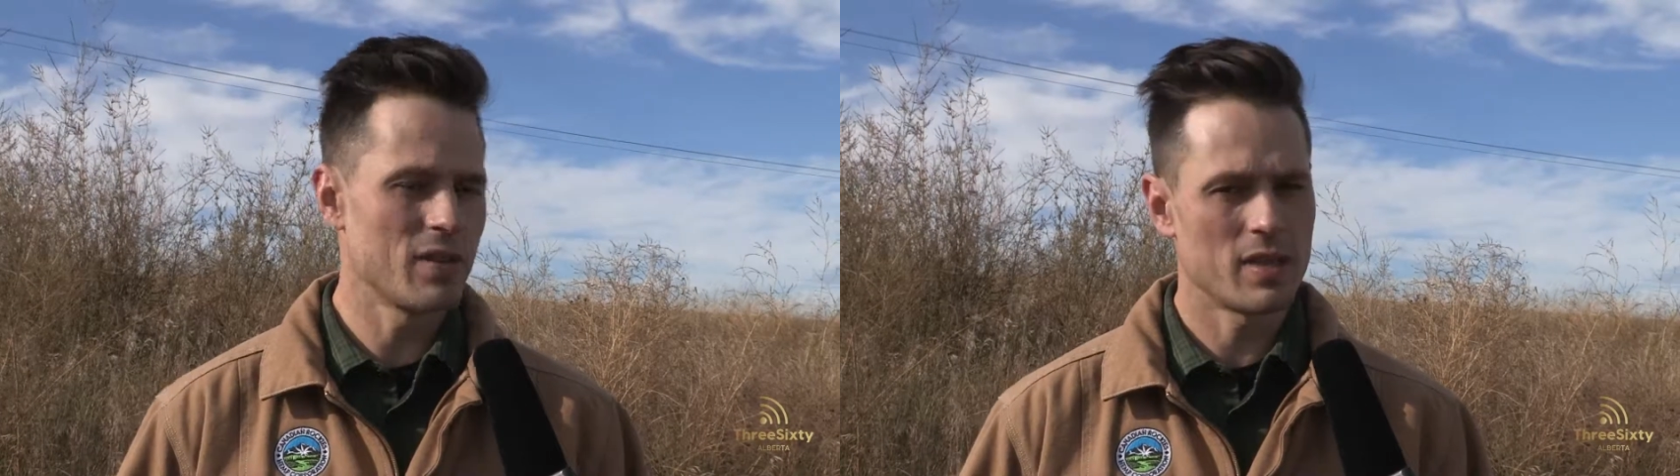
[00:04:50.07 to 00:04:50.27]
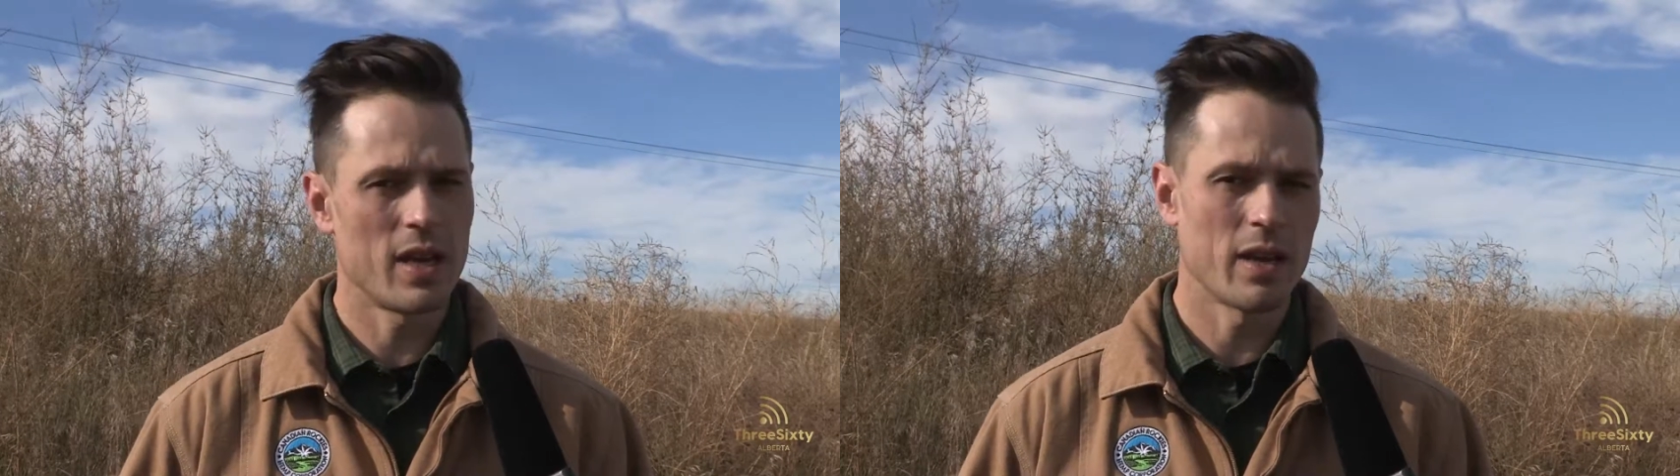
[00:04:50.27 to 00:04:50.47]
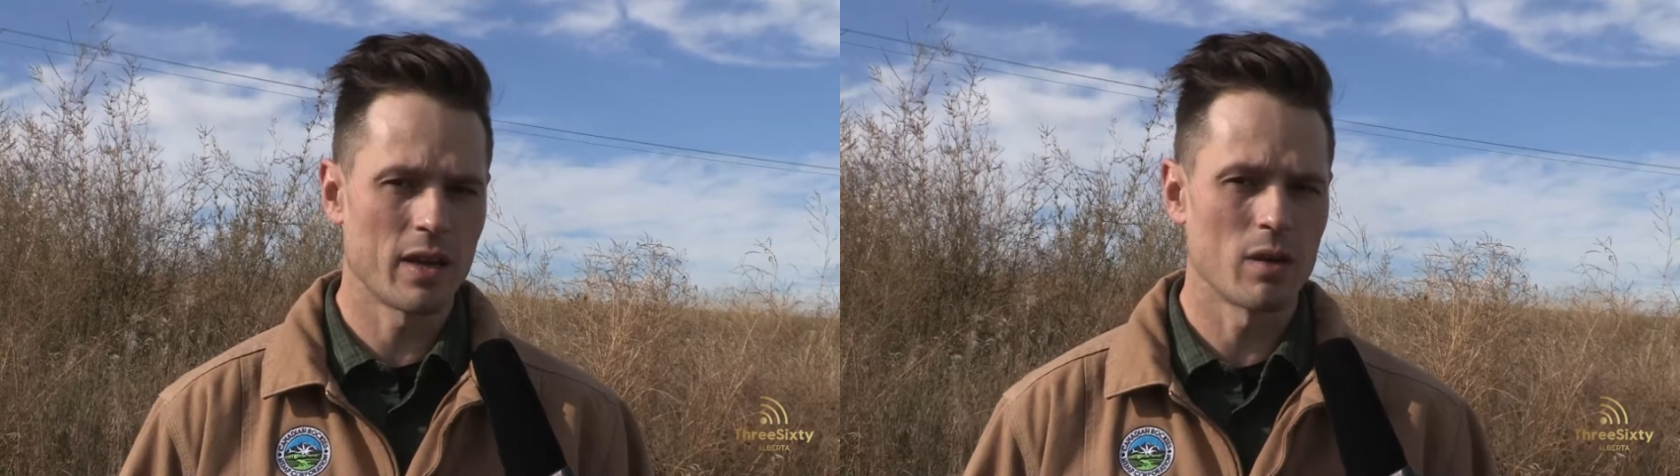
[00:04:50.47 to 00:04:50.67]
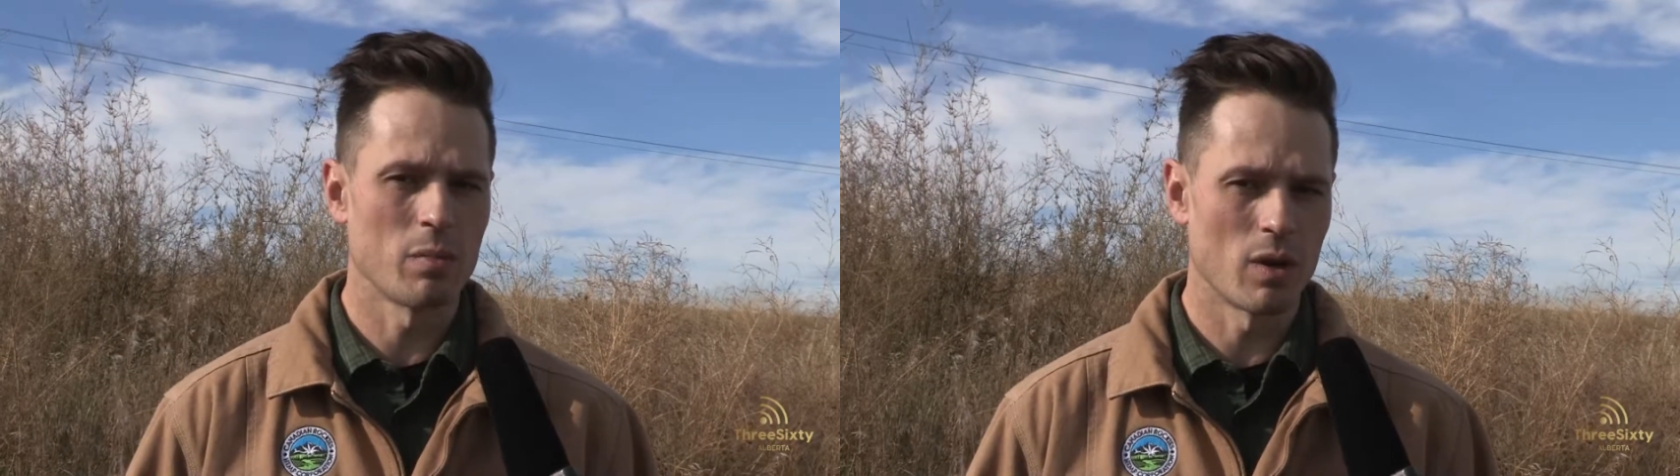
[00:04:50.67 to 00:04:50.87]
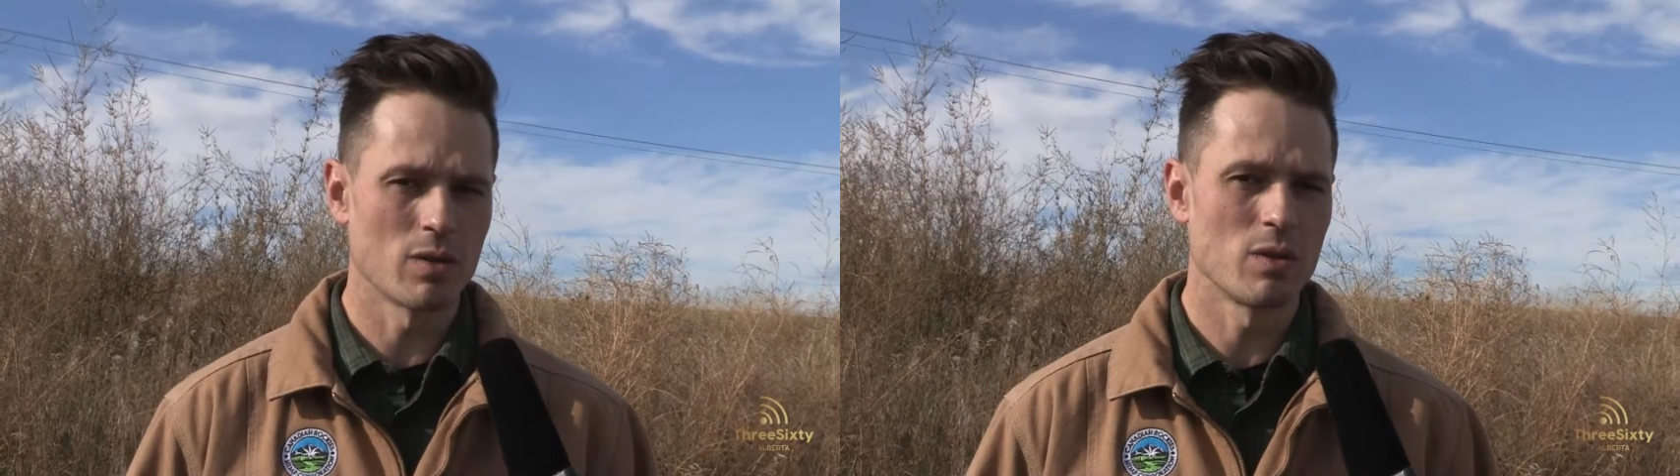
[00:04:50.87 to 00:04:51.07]
to 10 acre
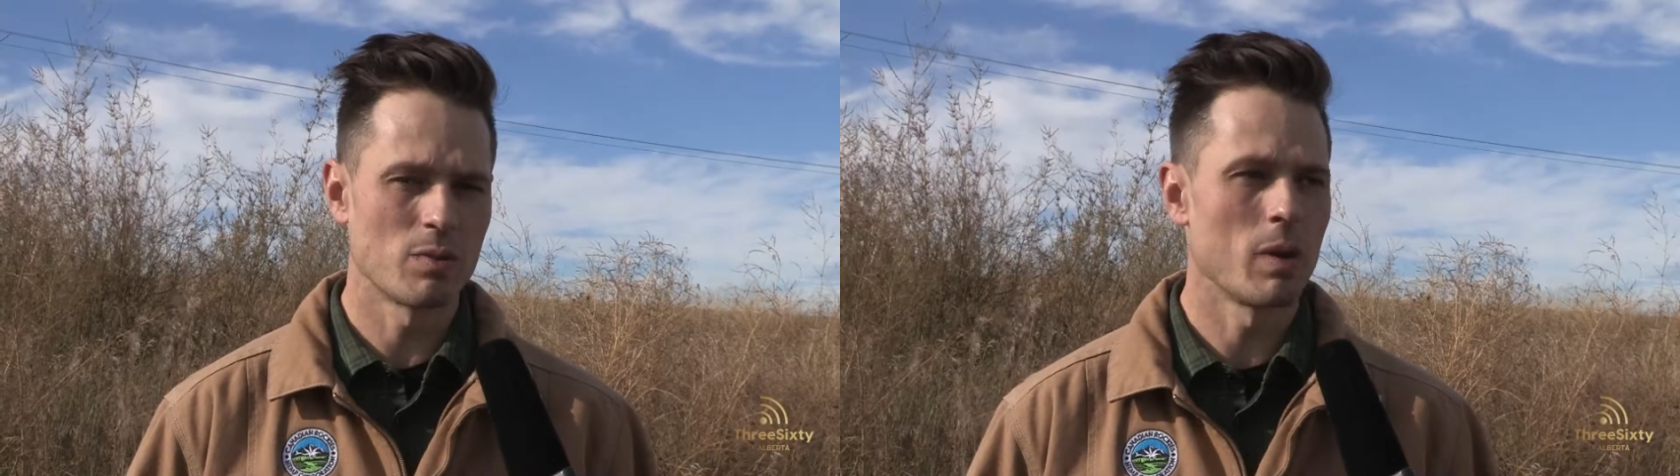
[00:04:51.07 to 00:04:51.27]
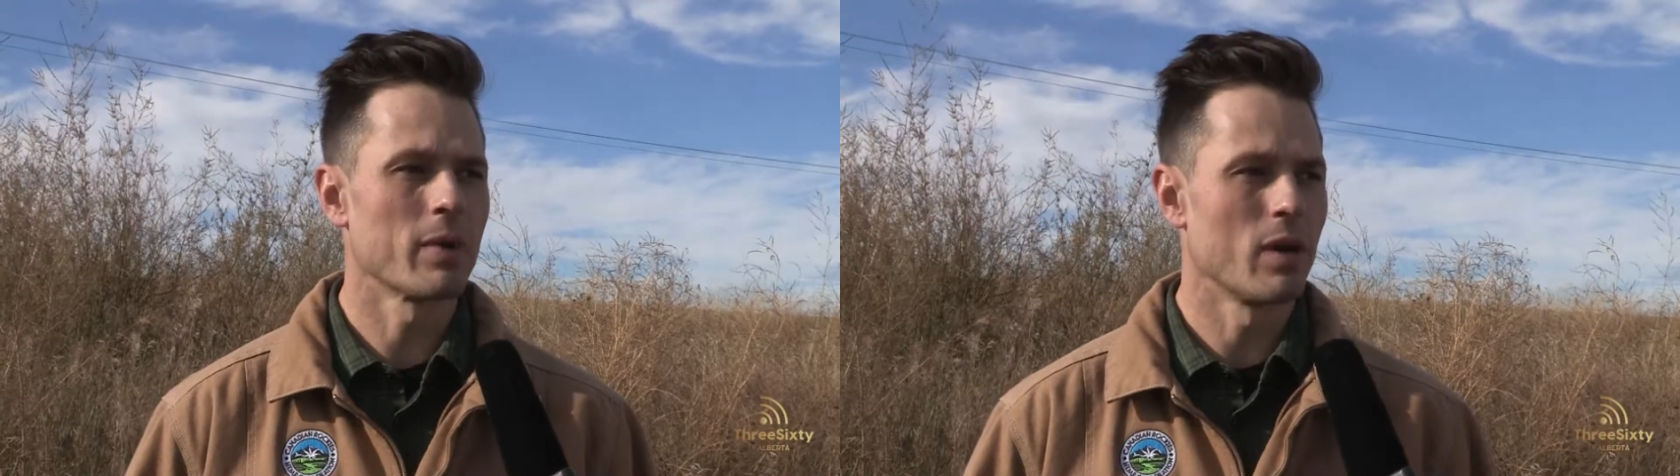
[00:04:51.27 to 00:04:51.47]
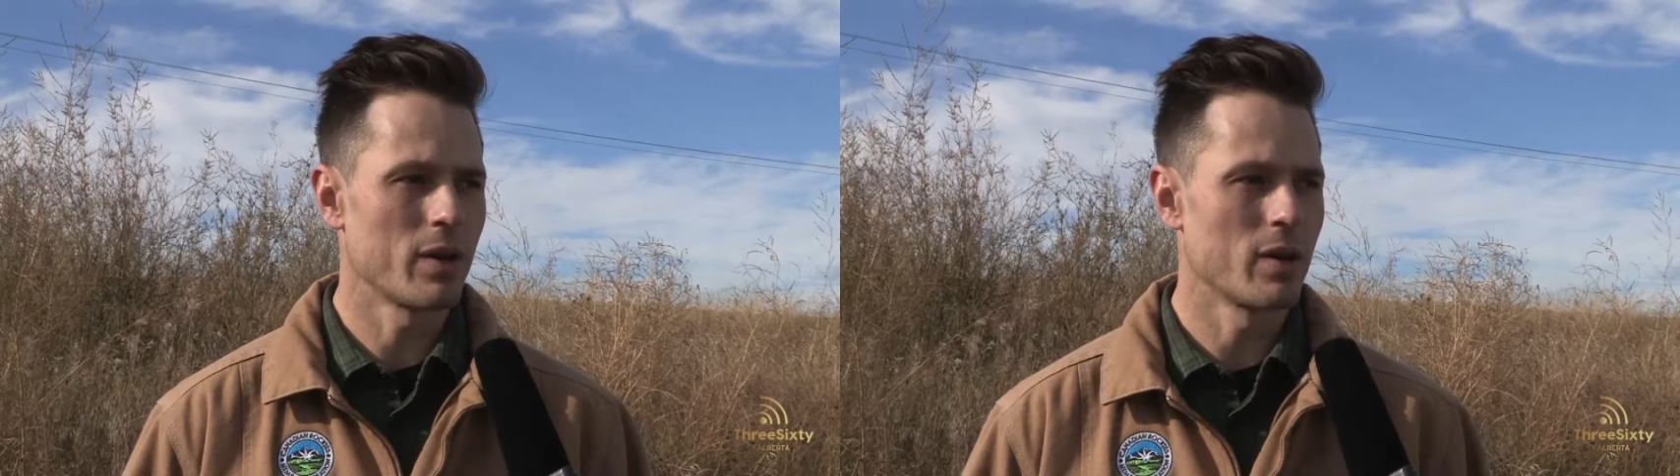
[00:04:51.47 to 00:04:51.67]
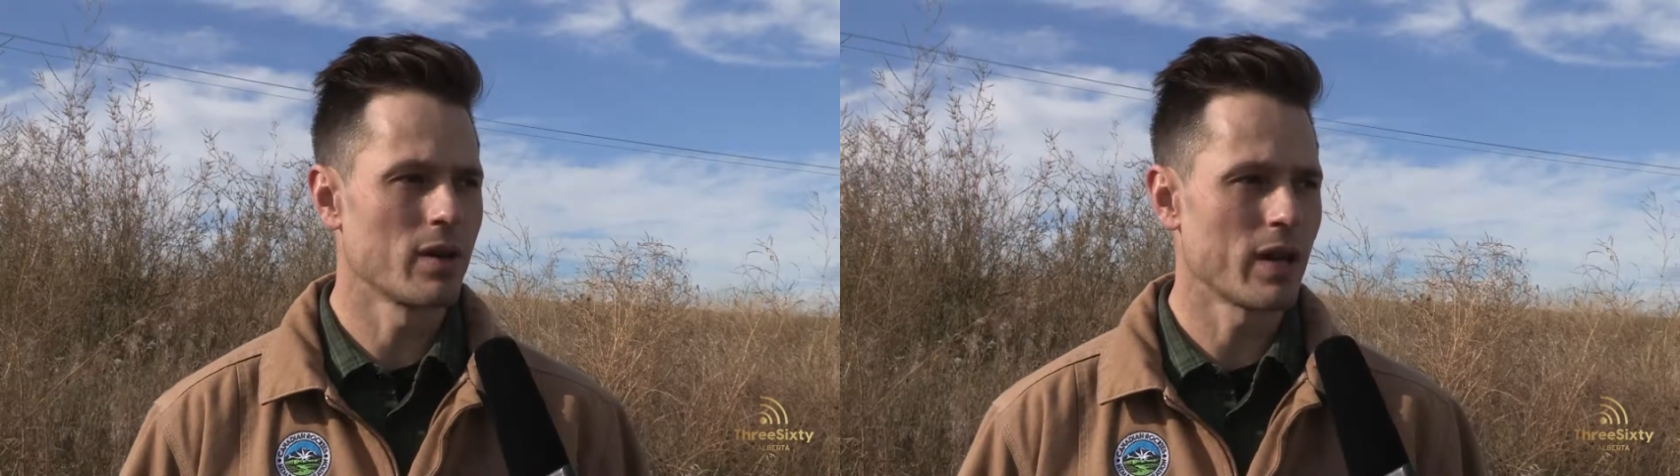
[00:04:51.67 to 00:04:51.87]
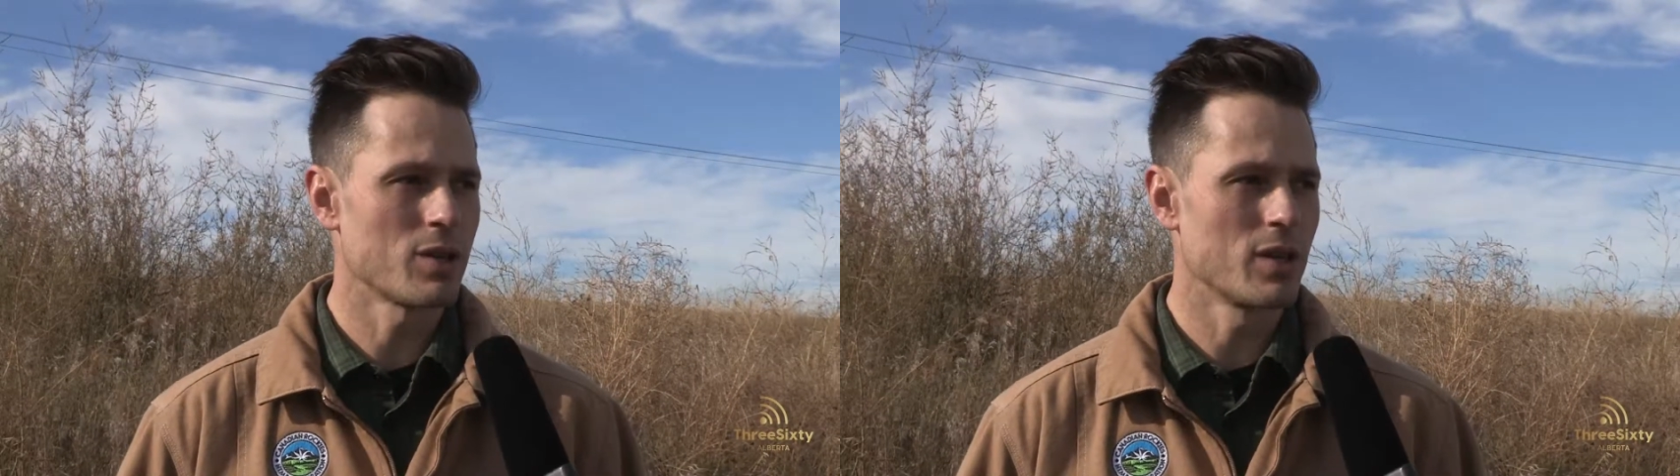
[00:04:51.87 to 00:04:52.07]
parcels probably out here
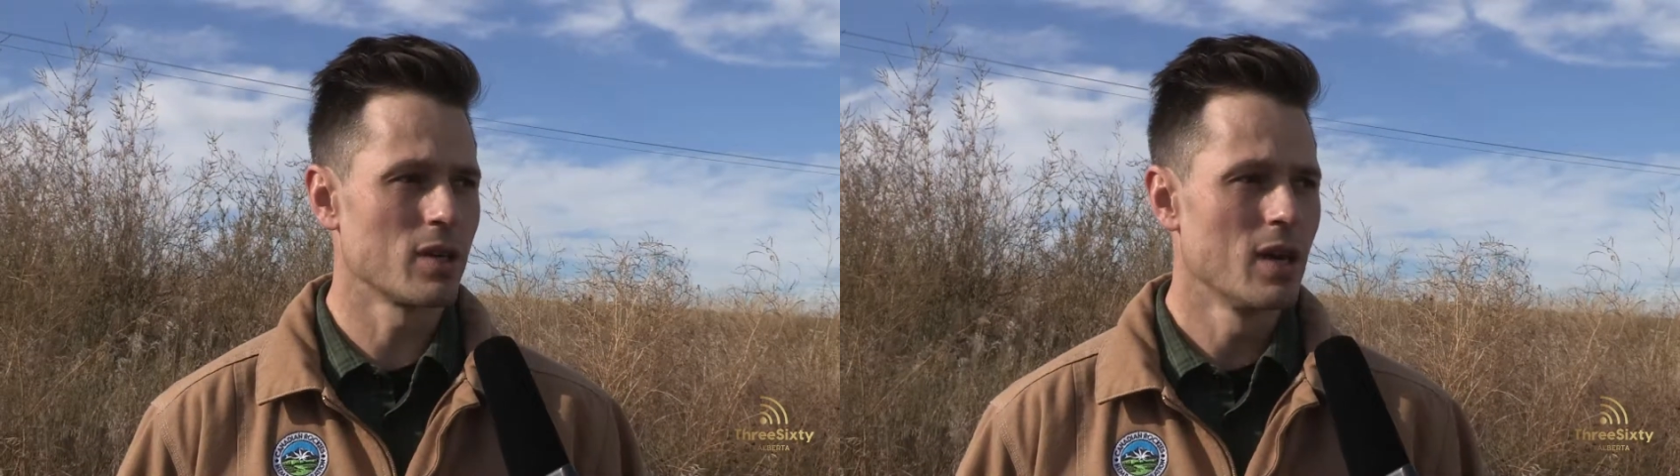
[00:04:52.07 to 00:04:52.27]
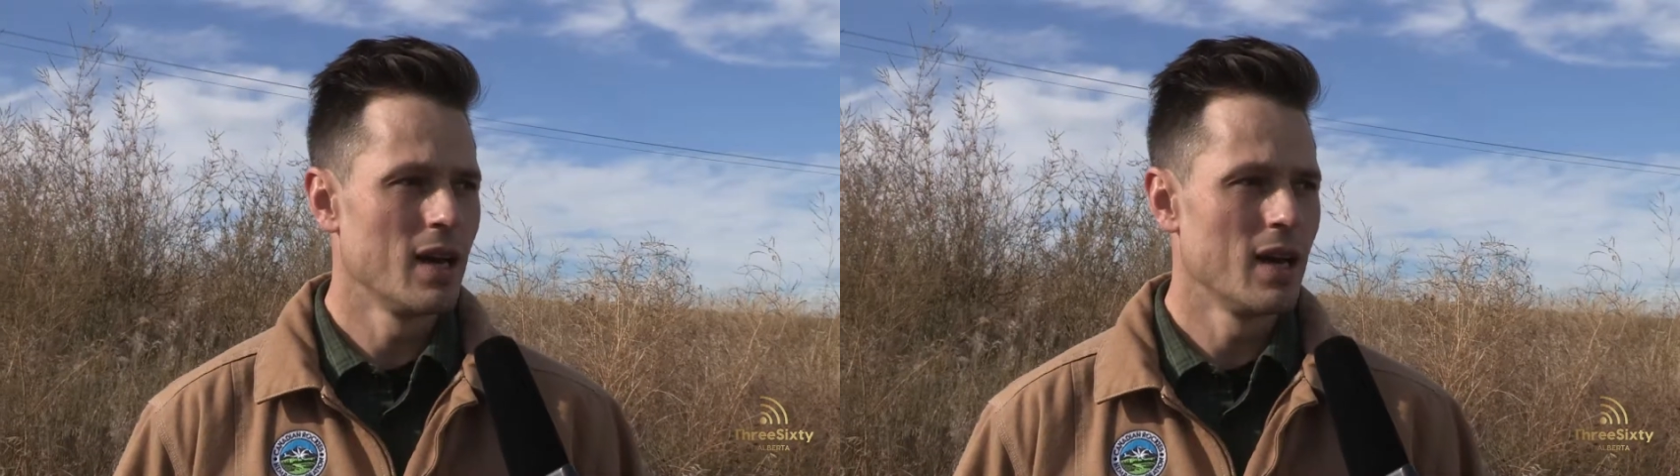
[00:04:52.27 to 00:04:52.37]
next year.